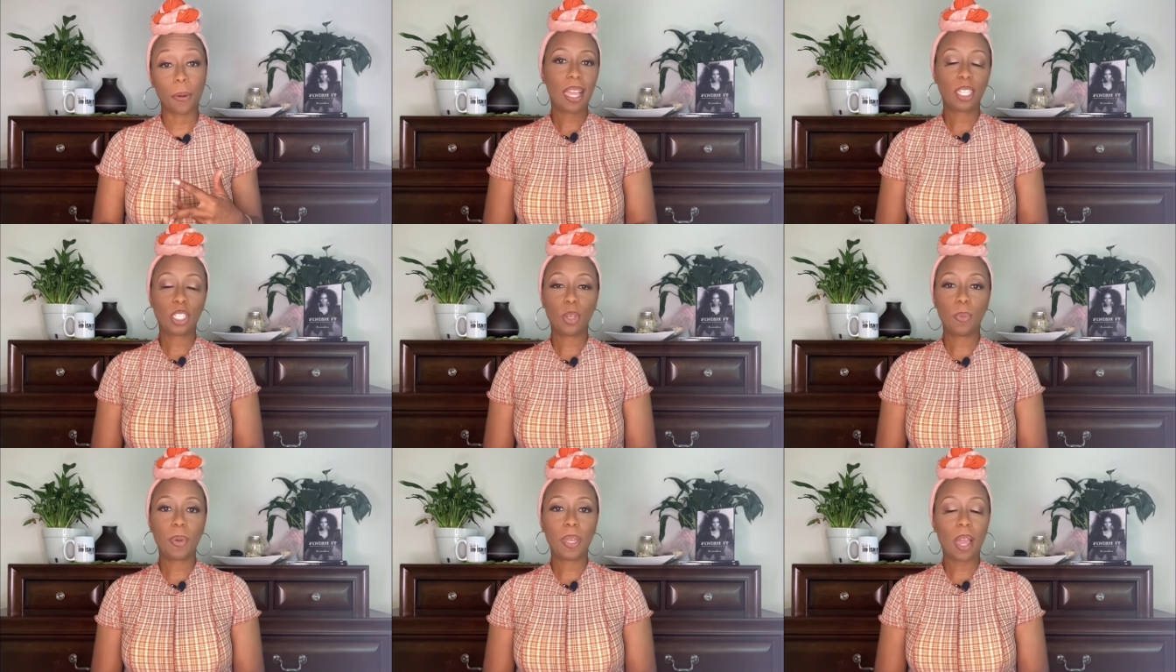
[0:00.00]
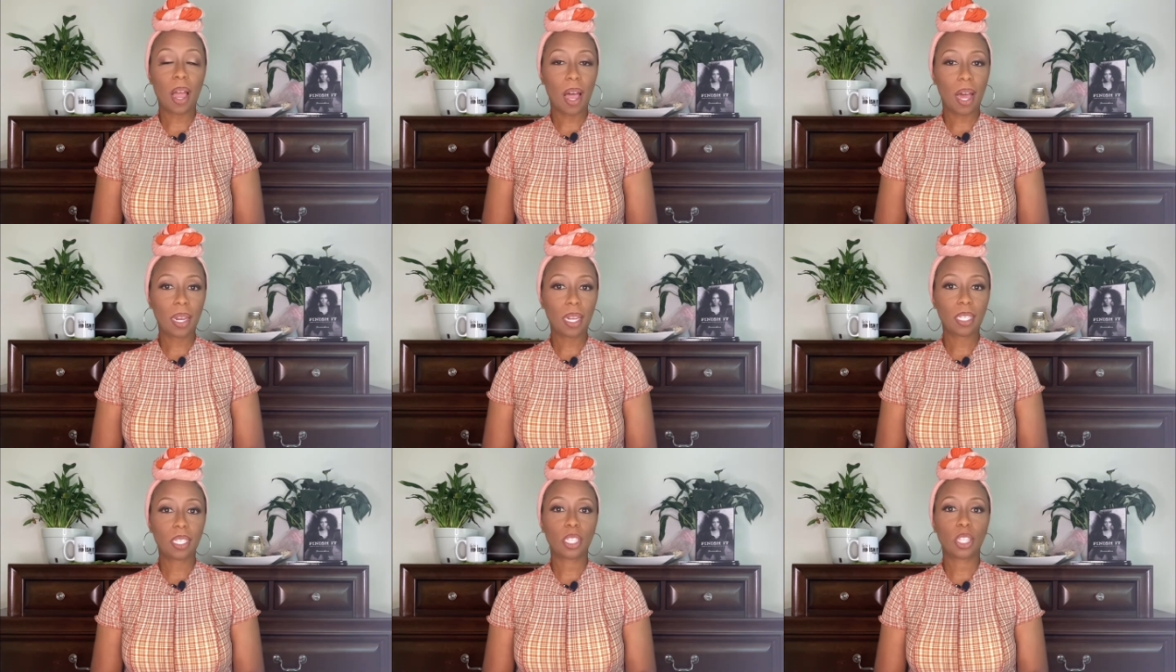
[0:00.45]
And to be
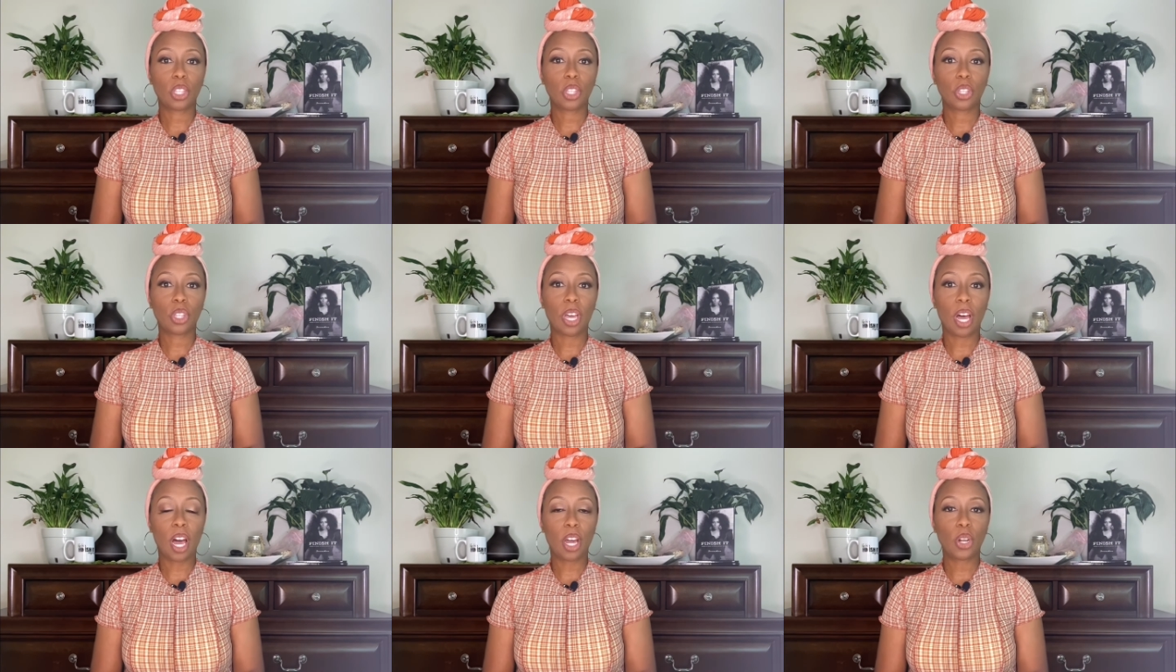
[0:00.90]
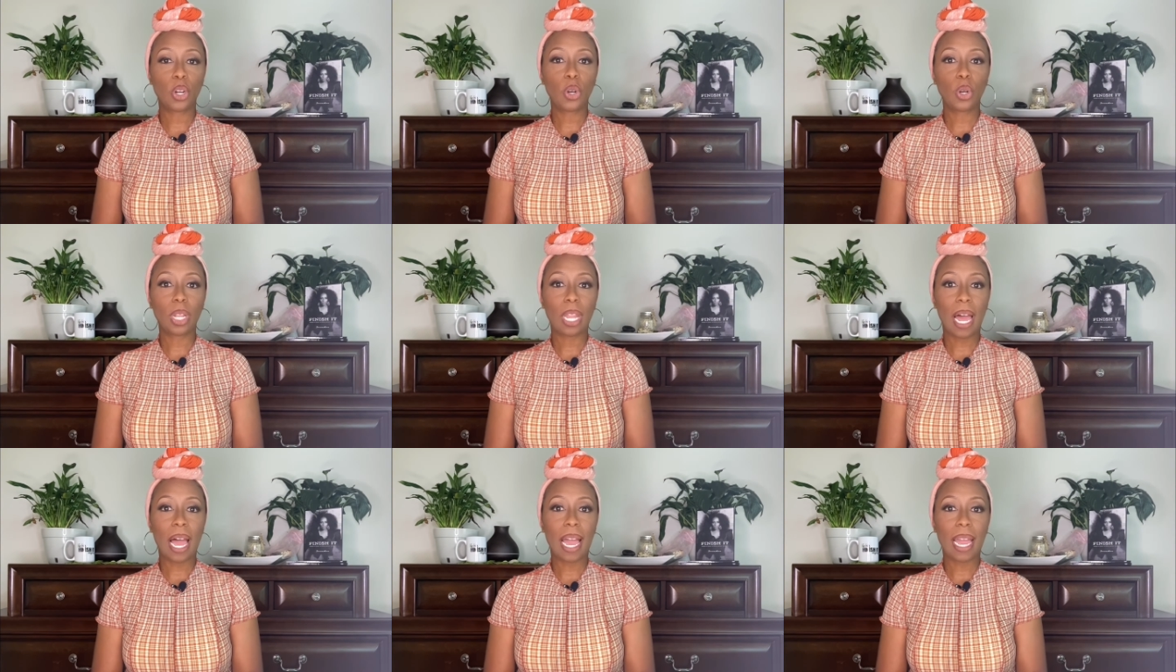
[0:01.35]
honest, the
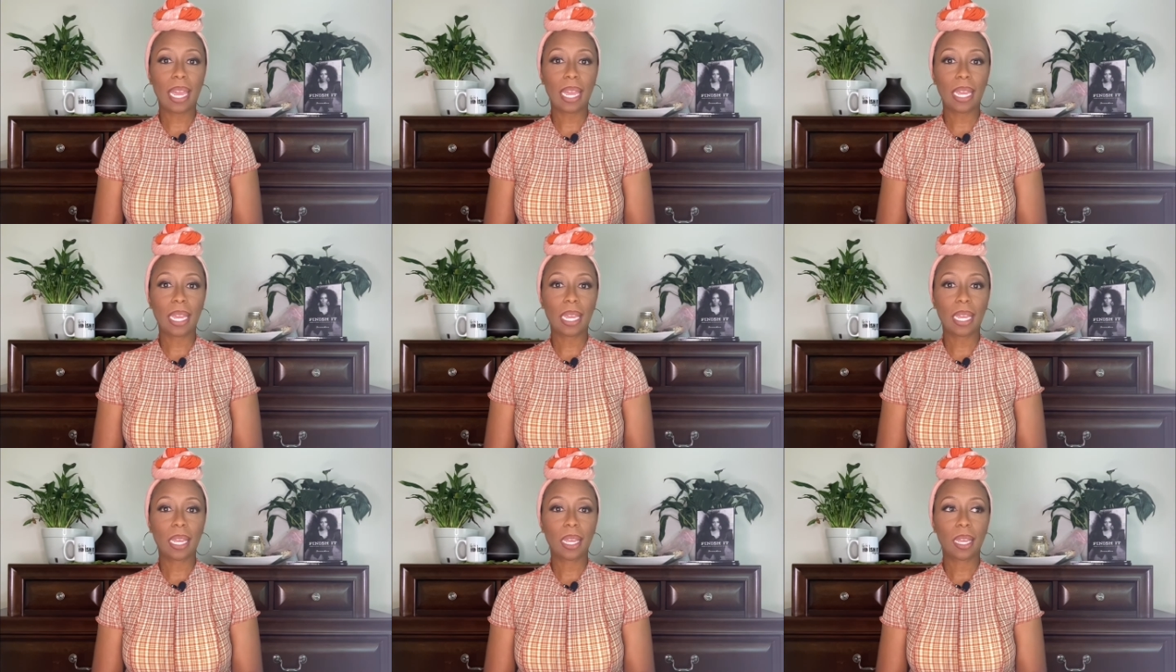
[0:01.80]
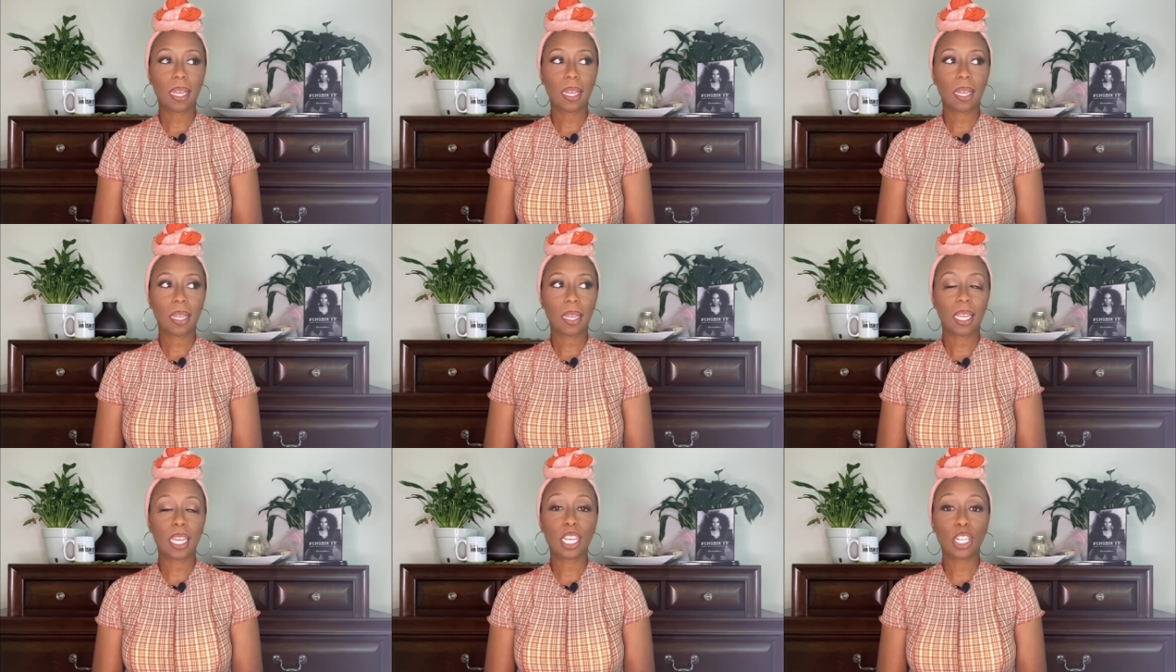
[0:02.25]
underlying
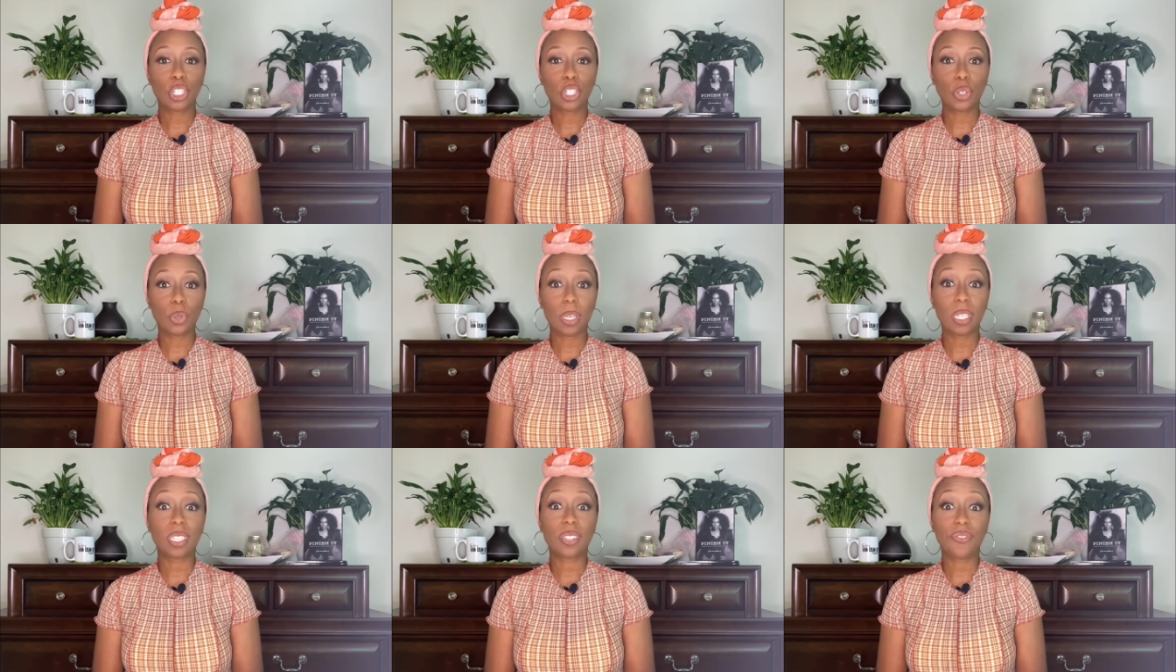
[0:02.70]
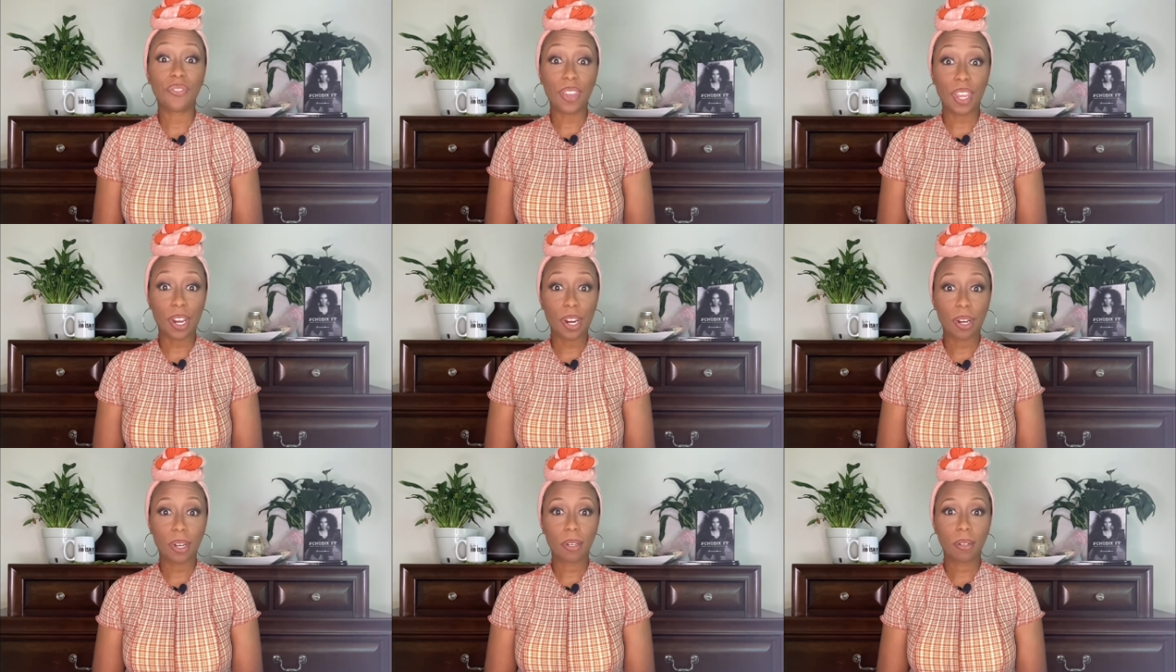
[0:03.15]
issue is fear.